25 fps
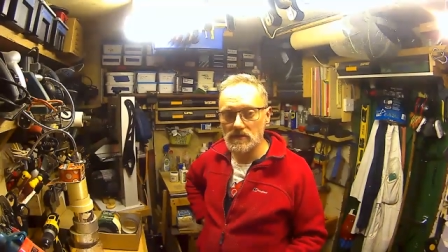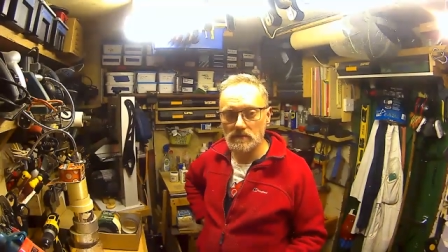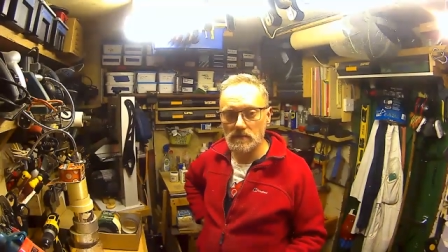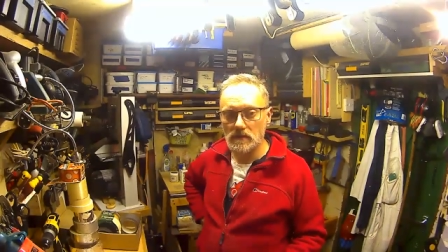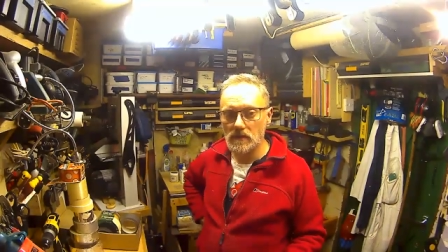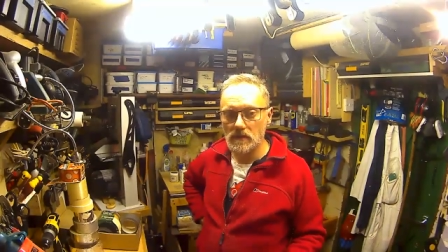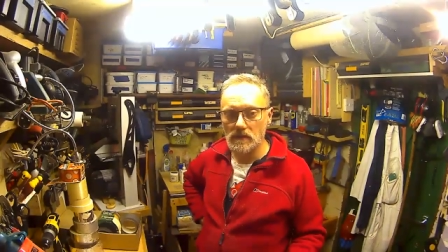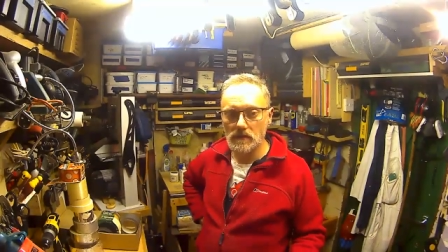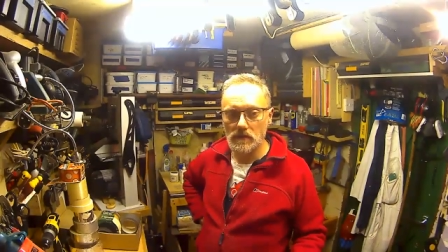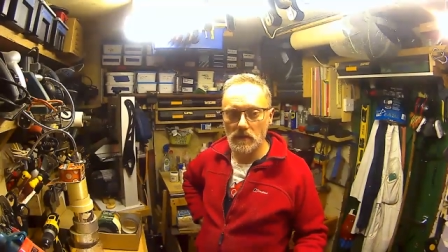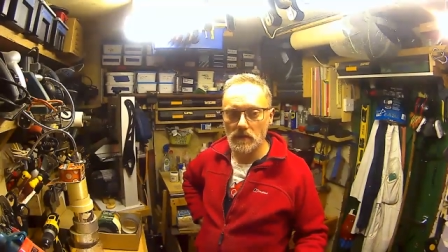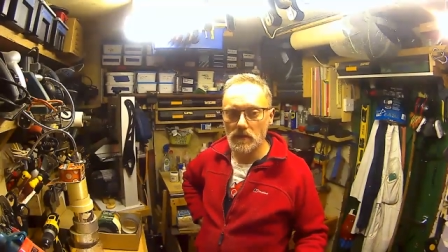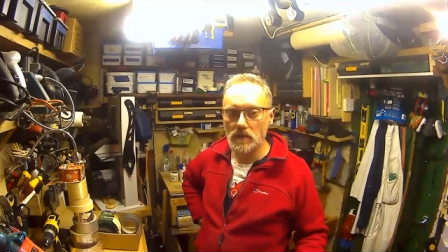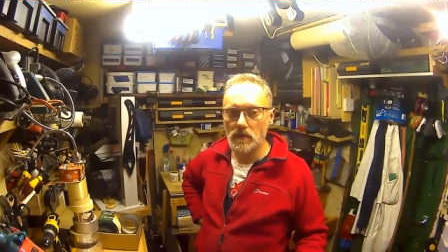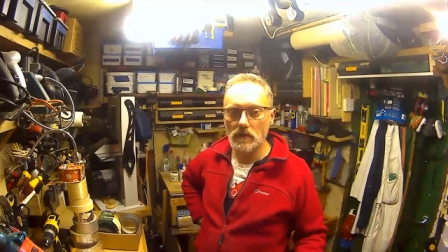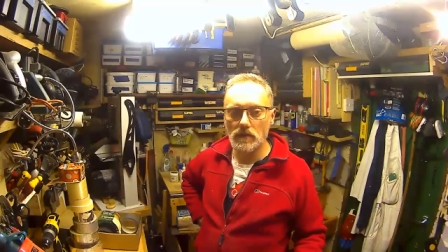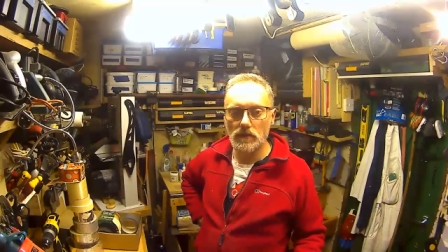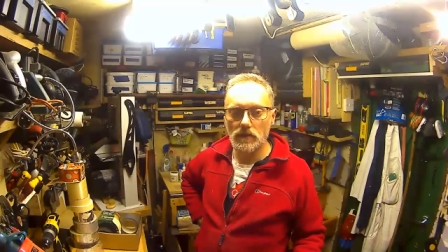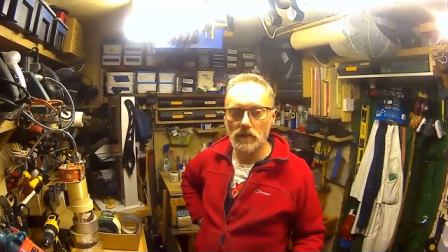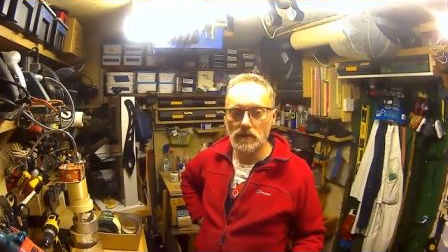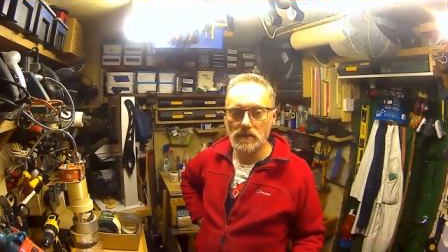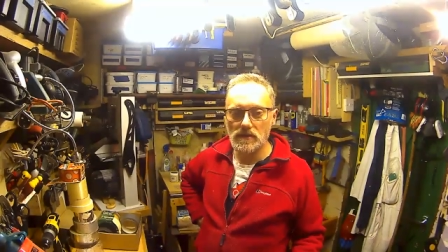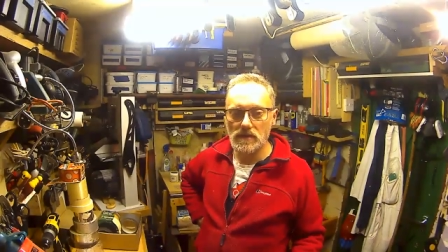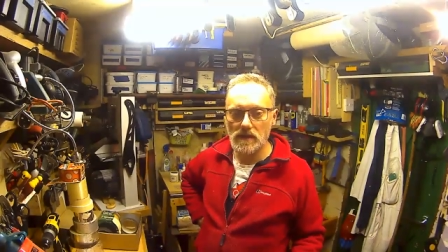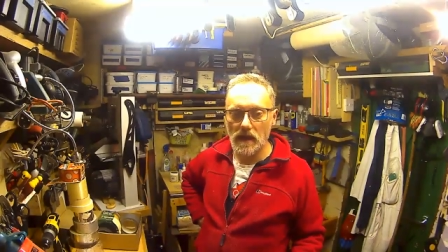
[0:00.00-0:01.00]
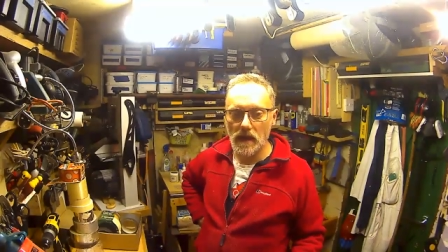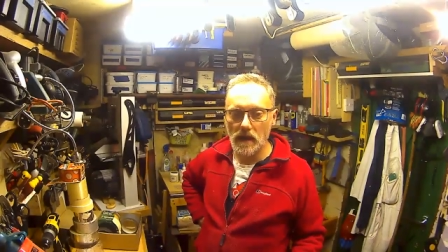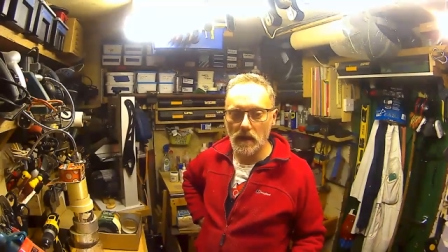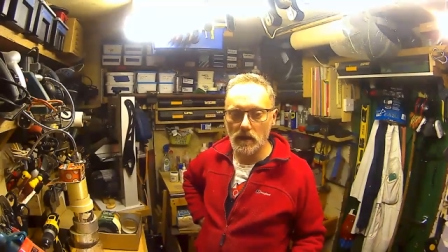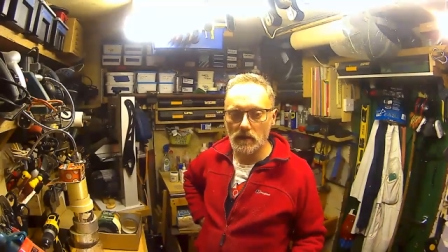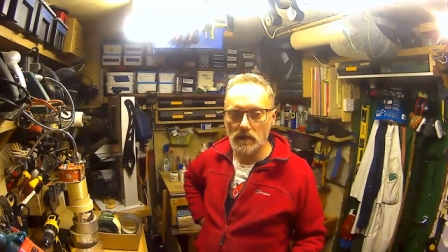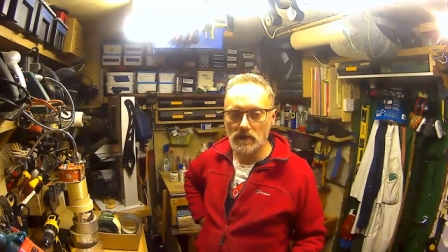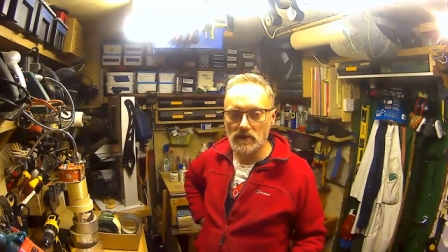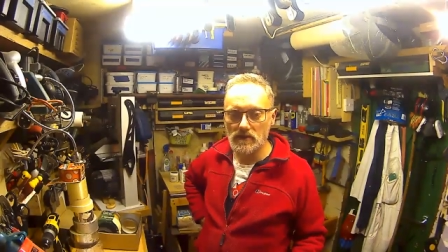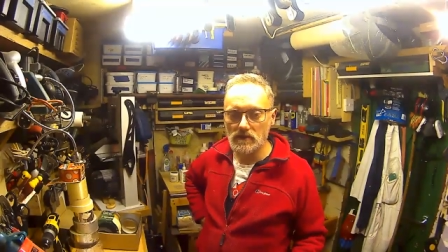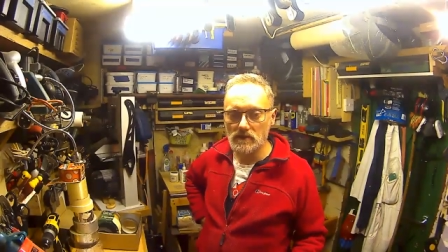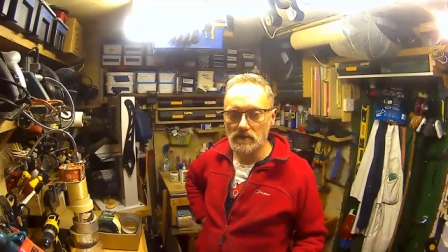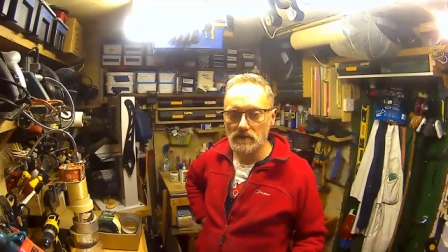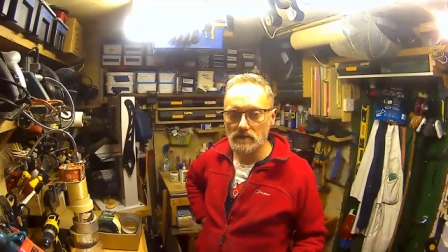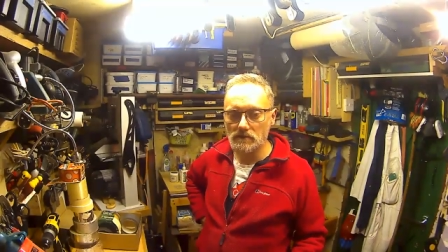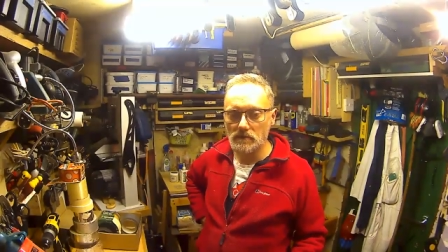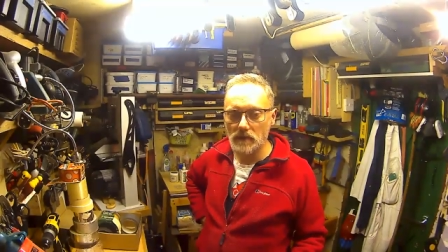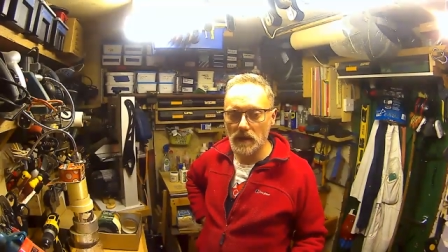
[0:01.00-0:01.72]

but then you've got another 30 hours of